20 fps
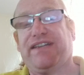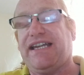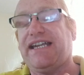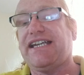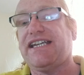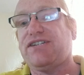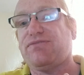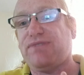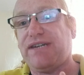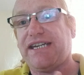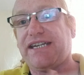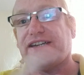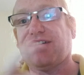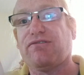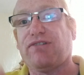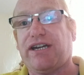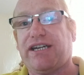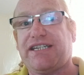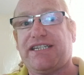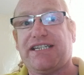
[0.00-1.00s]
it is reading
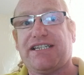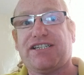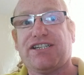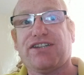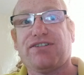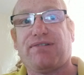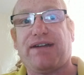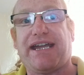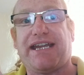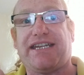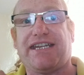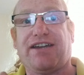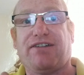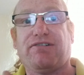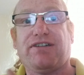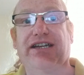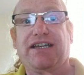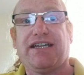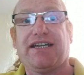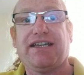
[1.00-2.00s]
and writing to the
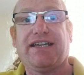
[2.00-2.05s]
radio.